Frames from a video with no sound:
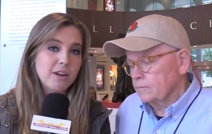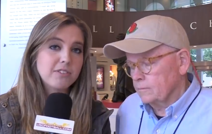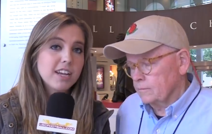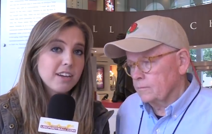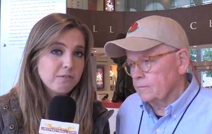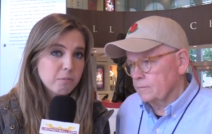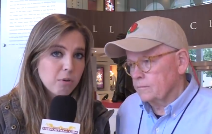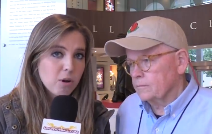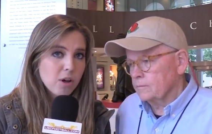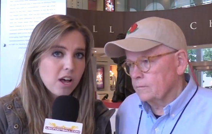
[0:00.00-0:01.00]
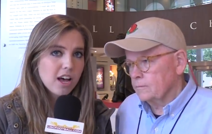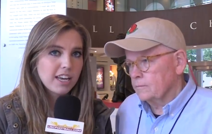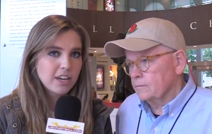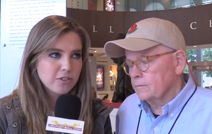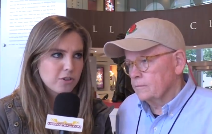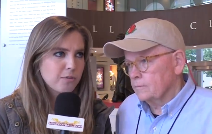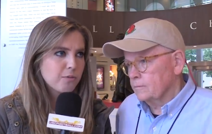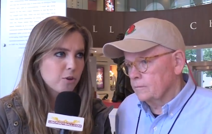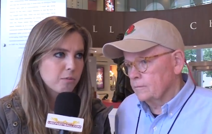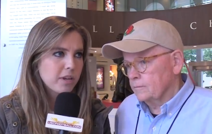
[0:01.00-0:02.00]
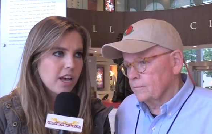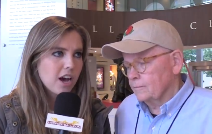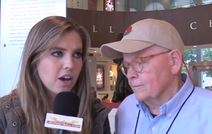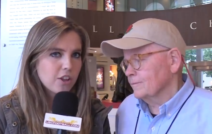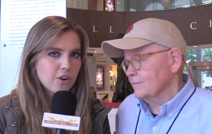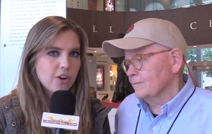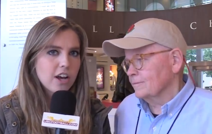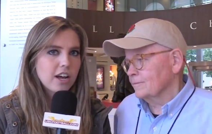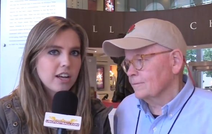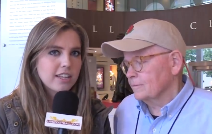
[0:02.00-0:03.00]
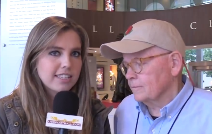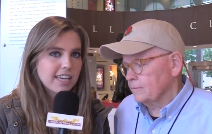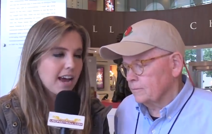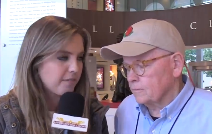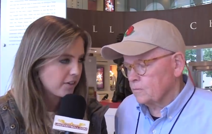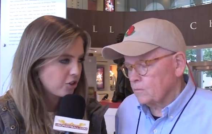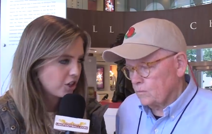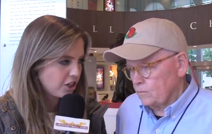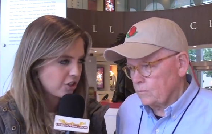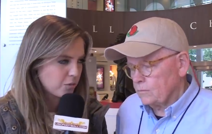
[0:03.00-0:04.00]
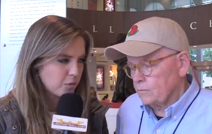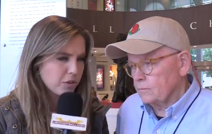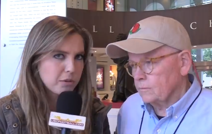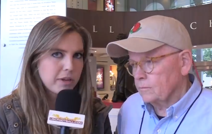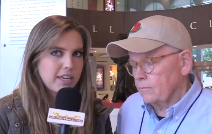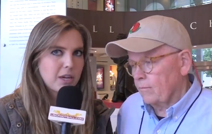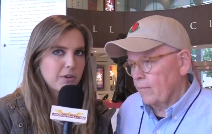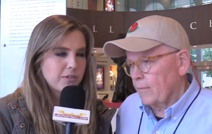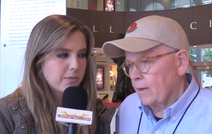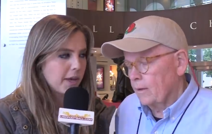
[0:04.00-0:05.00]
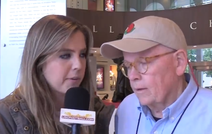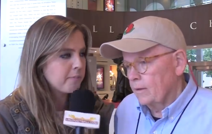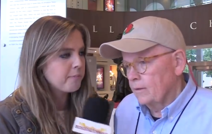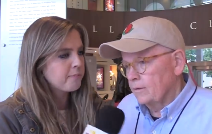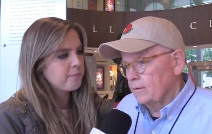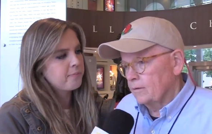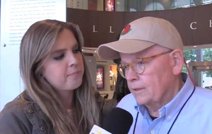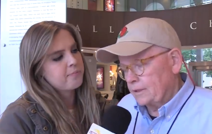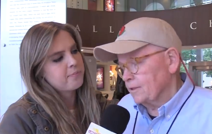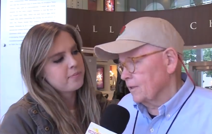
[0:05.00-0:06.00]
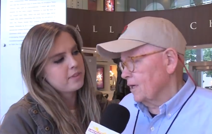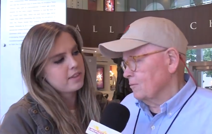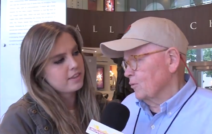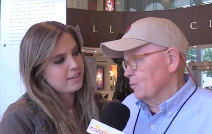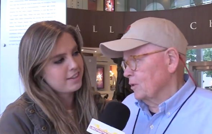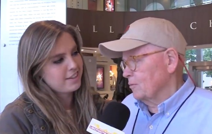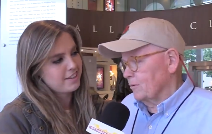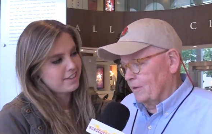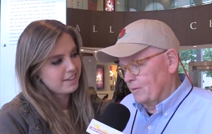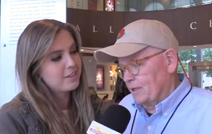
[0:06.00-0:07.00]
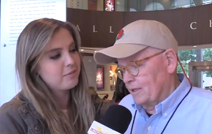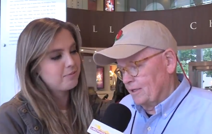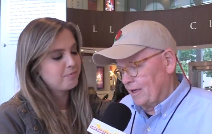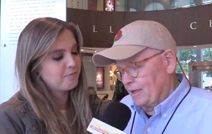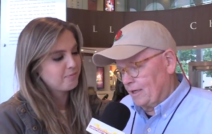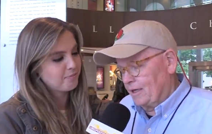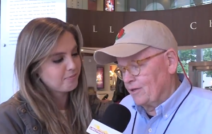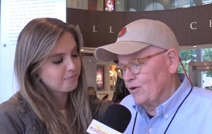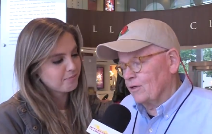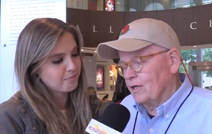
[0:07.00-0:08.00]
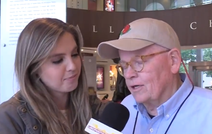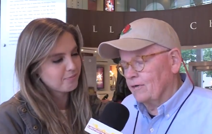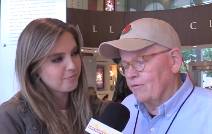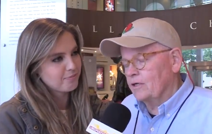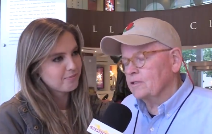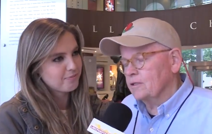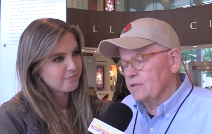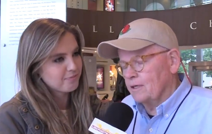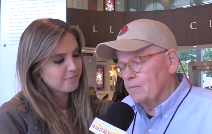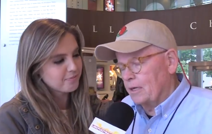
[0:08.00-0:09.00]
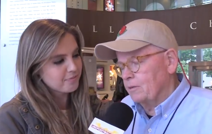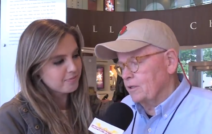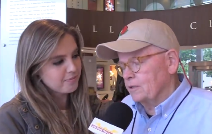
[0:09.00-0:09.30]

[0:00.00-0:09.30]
Speaker 1: outside of football. Uh, he also confirmed other uh, staff changes. What were your main takeaways from that?
Speaker 2: it's a lot more people. I mean, and I know Clay eventually said maybe